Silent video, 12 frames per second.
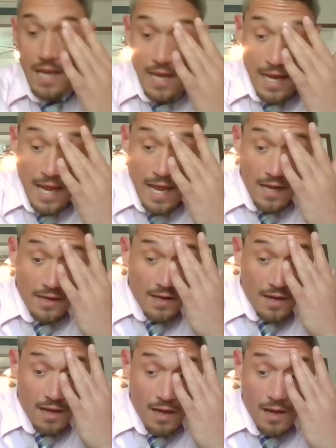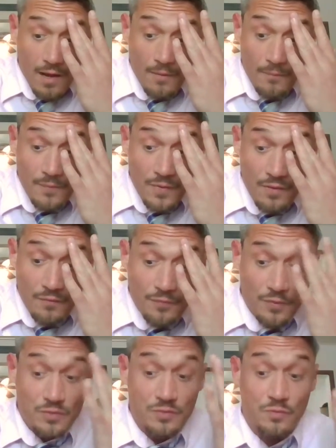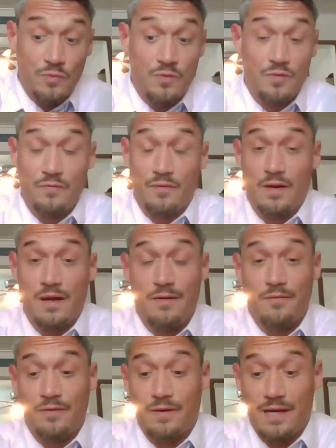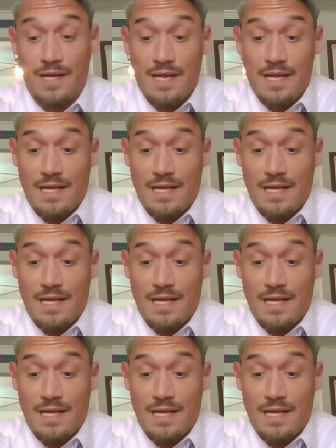And the first rule of recovery